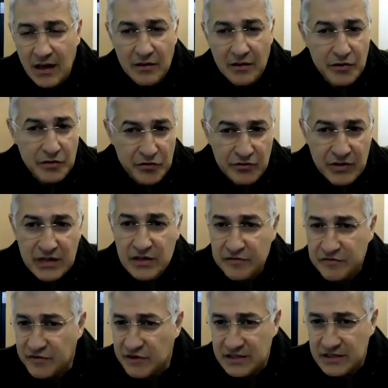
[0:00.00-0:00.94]
the three
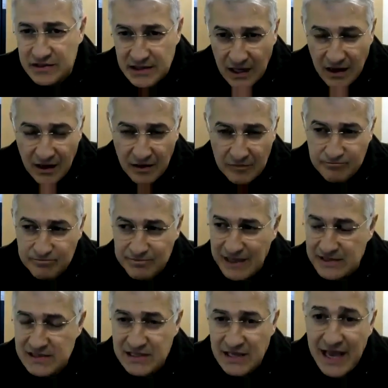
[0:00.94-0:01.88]
different,
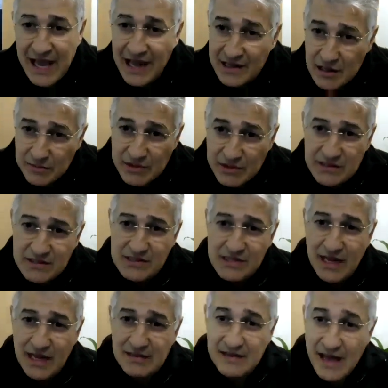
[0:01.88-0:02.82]
let's say,
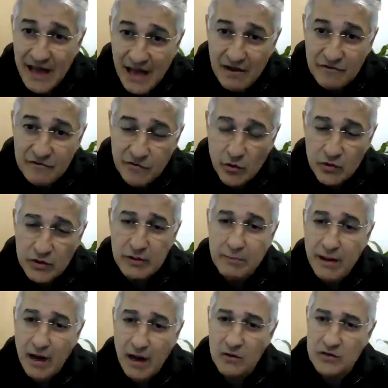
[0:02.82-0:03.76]
elements that have voting
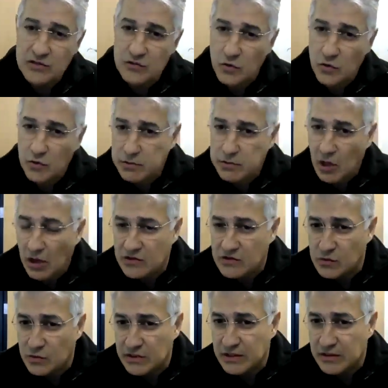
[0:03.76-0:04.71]
powers or
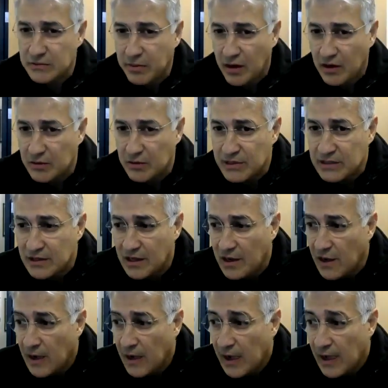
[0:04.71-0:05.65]
blocs within parliament.
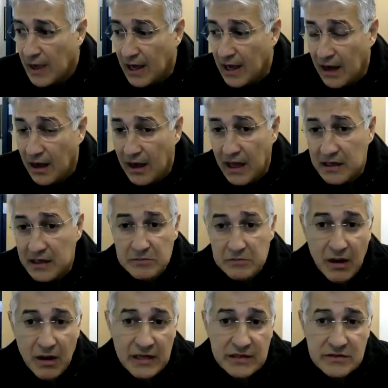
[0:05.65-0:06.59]
And
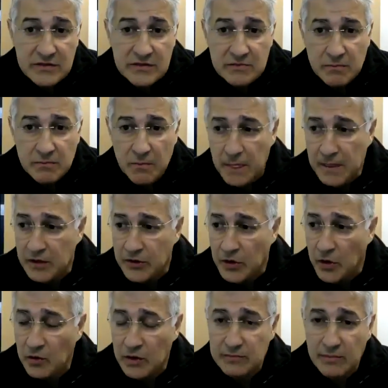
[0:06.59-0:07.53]
it might
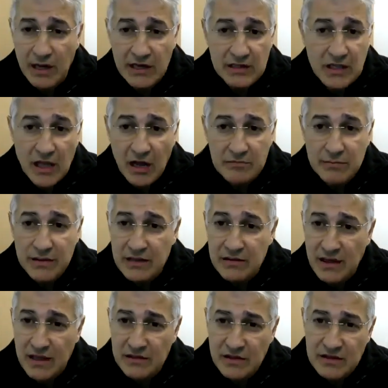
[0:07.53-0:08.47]
not
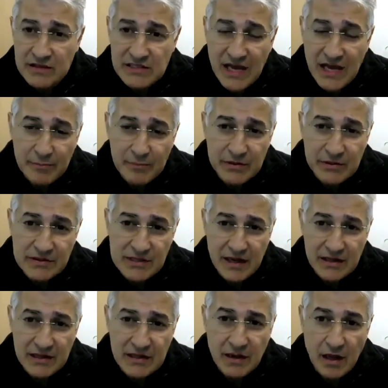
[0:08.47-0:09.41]
mean that this happens
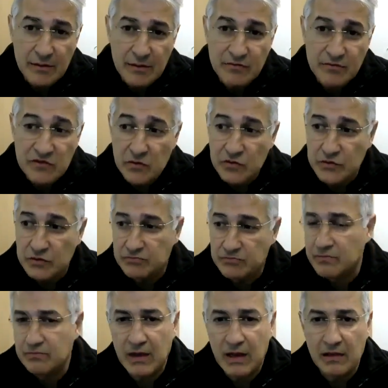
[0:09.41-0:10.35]
anytime
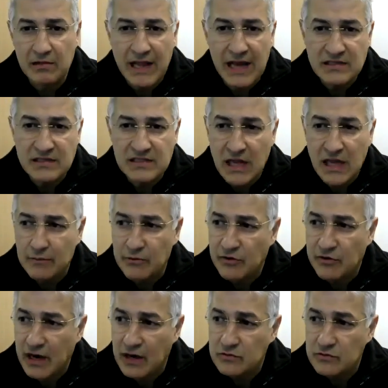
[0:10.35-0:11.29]
soon. Last time
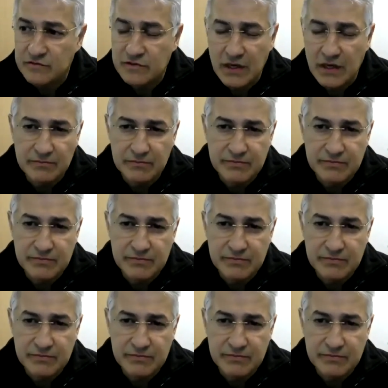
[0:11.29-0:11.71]
around,